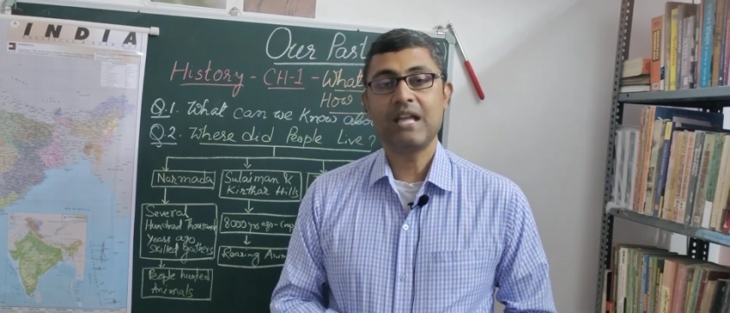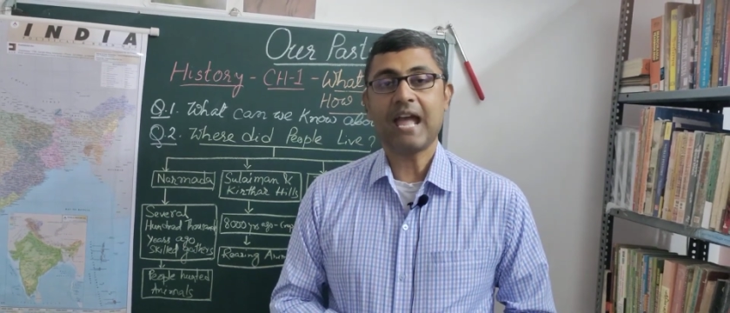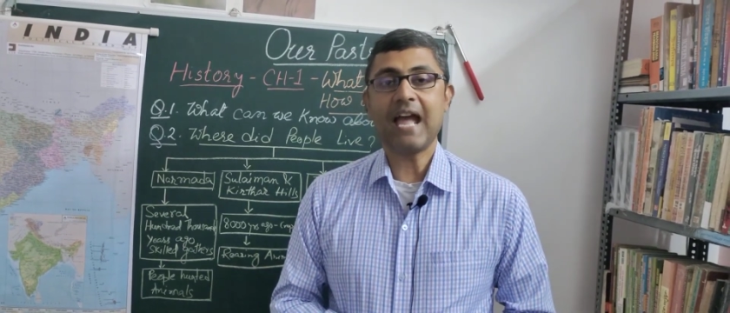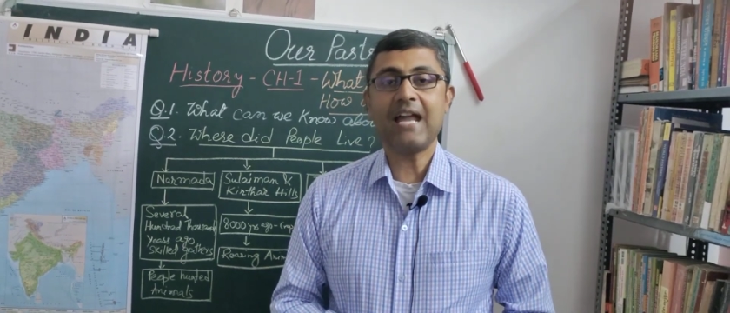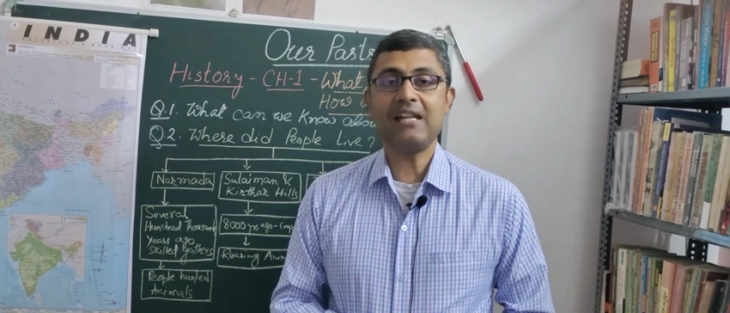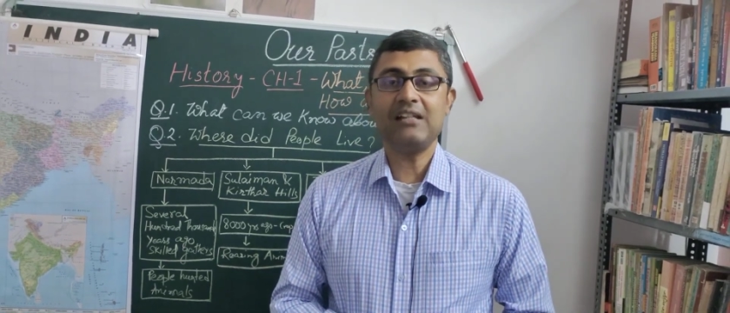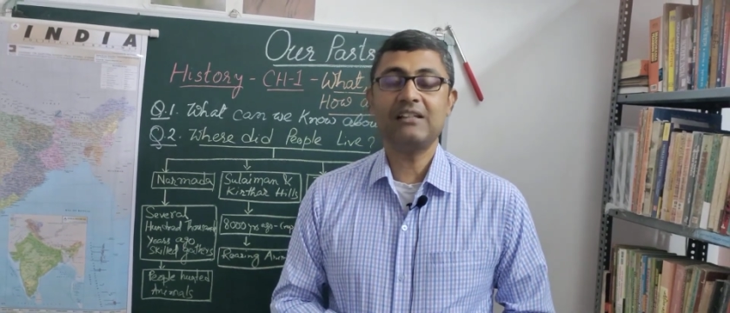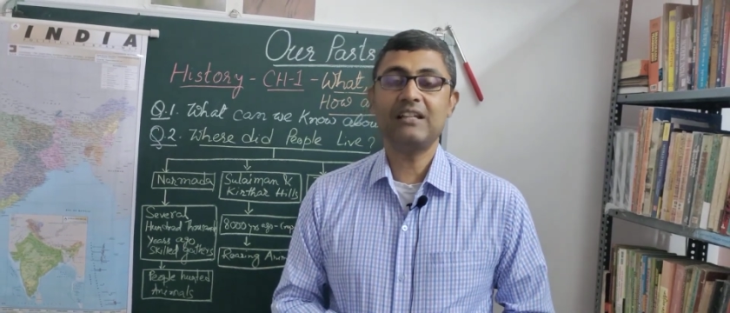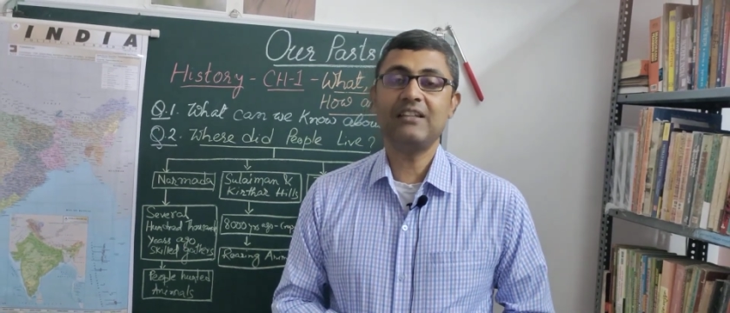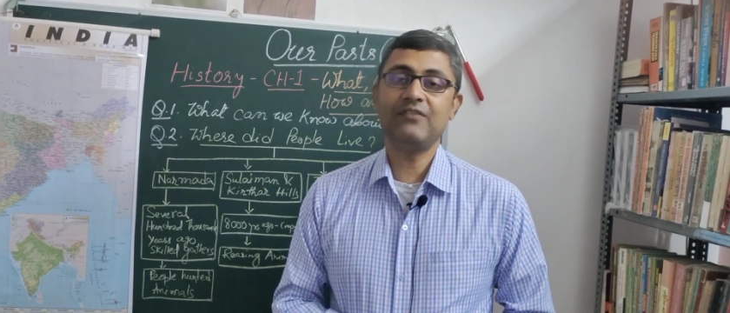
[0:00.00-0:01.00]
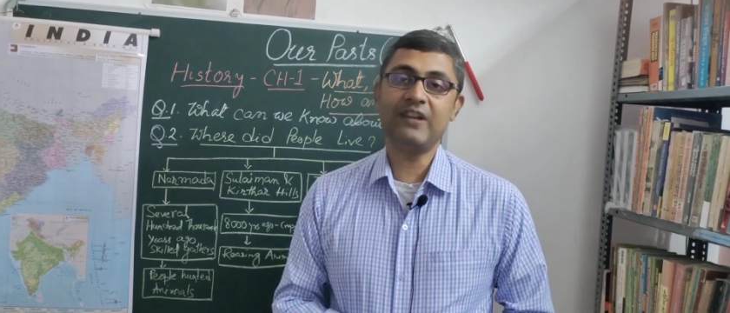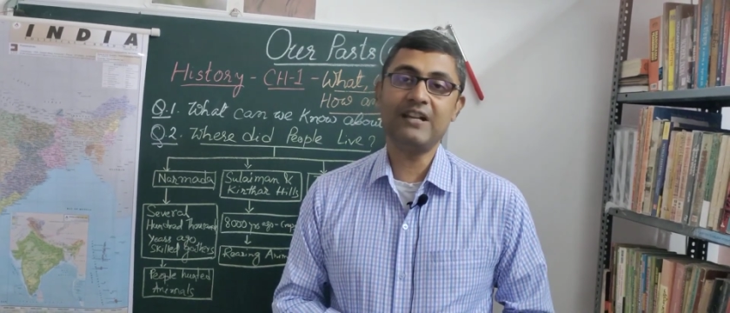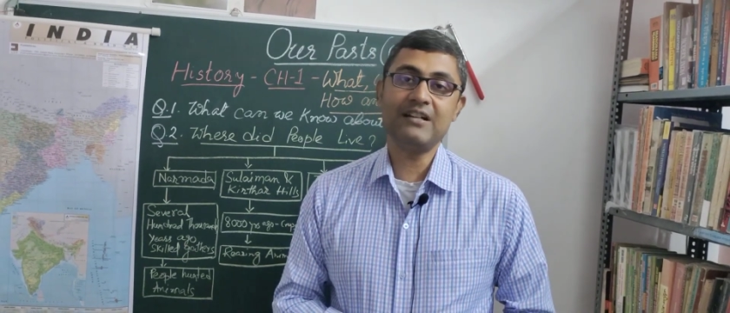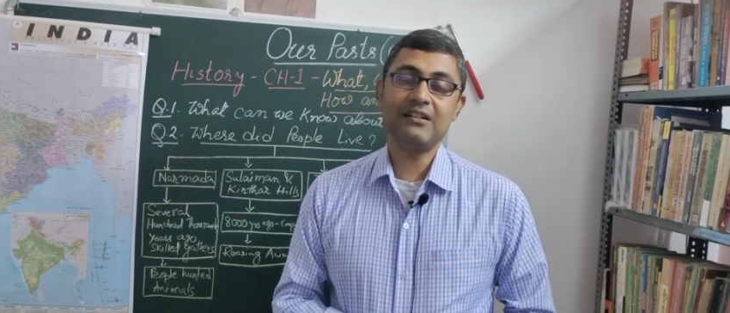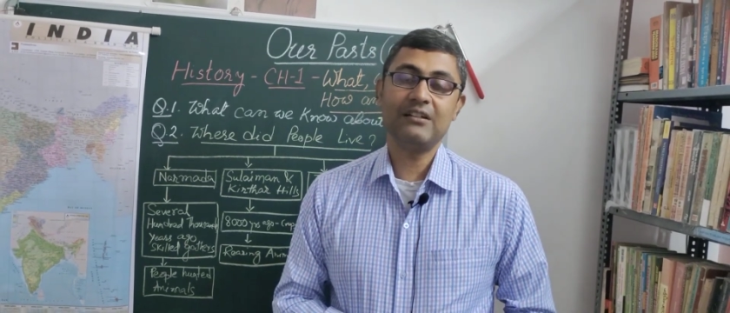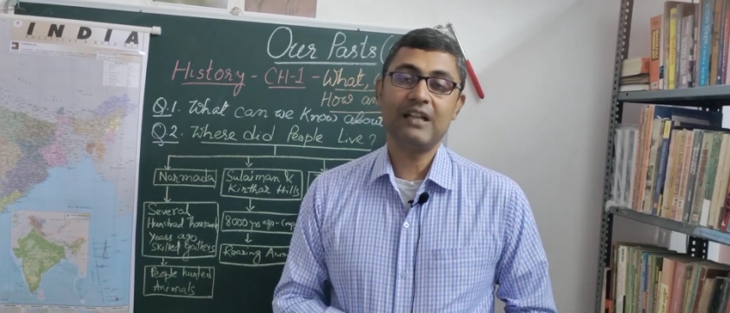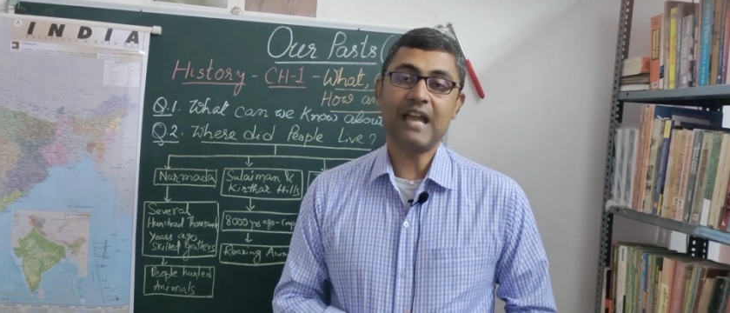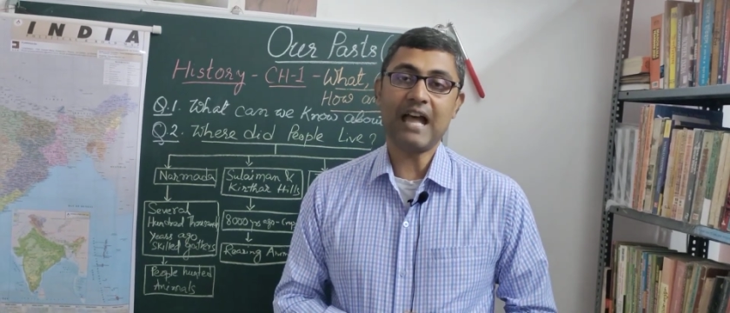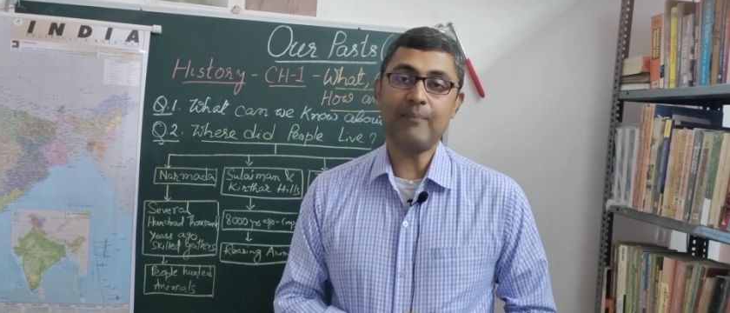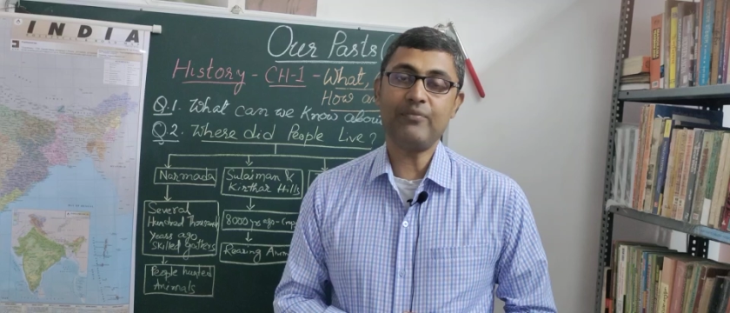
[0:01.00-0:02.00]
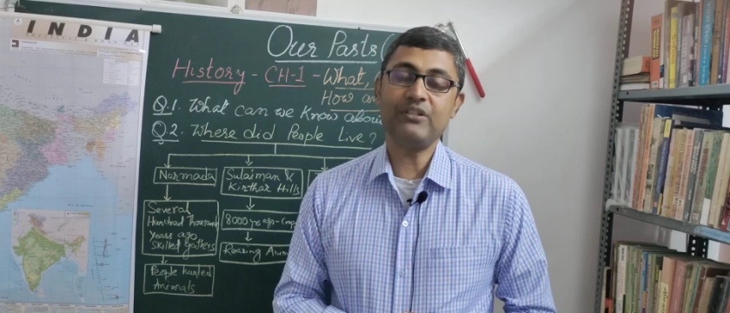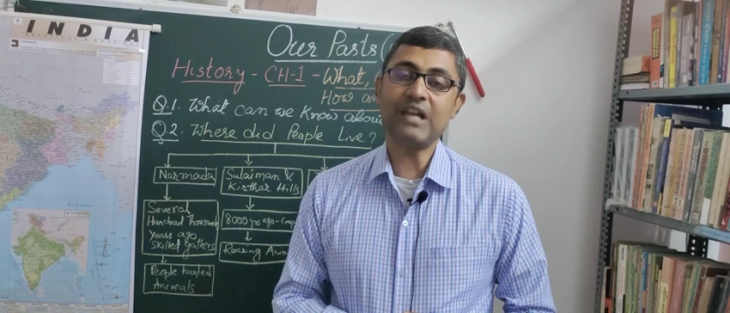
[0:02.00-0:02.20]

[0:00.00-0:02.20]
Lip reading: And the event happened